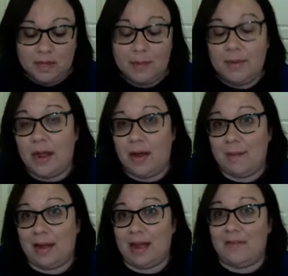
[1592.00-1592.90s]
now at
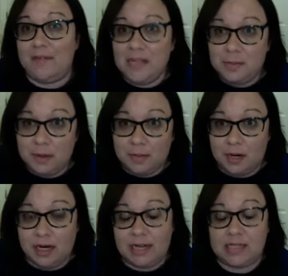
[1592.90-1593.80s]
my Facebook
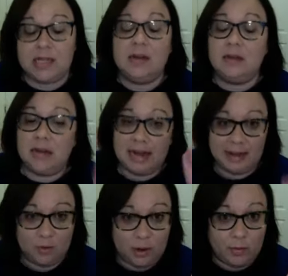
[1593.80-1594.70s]
parties, I
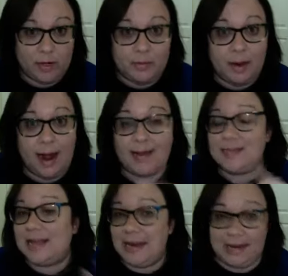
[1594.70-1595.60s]
give away one
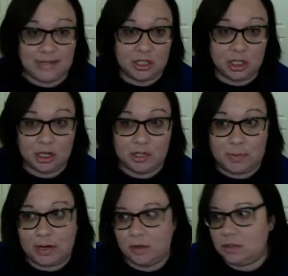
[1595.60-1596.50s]
prize and it is a jar of
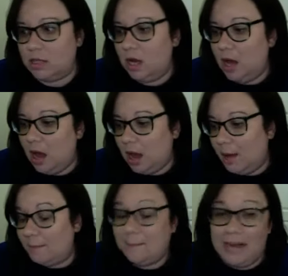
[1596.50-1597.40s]
sprinkles.
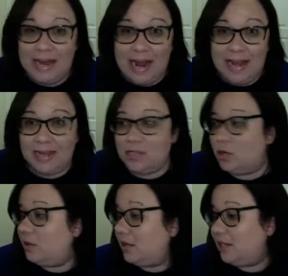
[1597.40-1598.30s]
Um, but I could
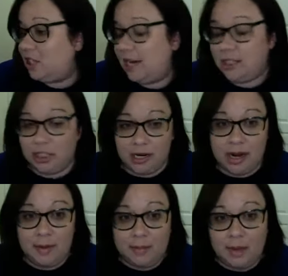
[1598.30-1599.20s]
totally change it
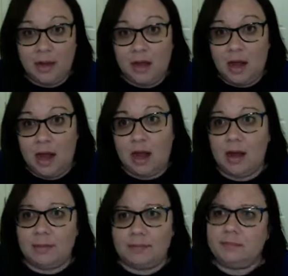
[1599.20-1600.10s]
up.
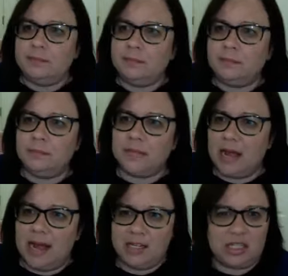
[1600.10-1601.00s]
Um,
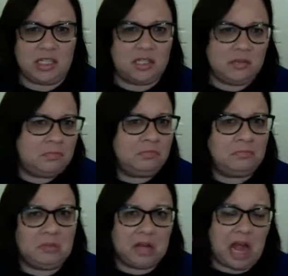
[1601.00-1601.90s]
I just
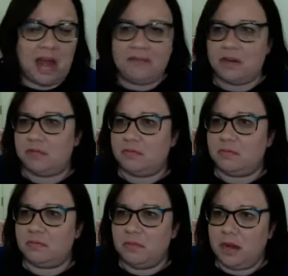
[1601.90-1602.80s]
haven't,
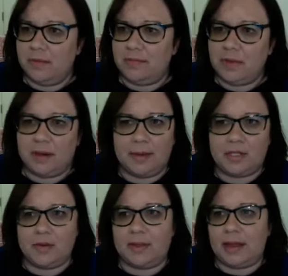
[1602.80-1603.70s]
you know, thought about
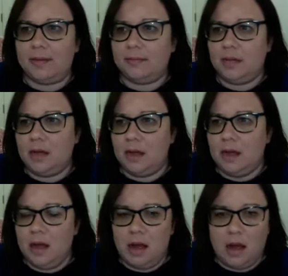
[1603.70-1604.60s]
doing that.
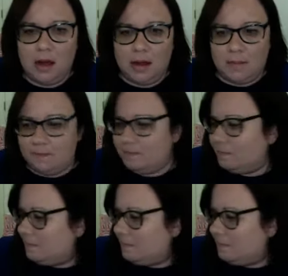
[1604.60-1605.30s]
Um,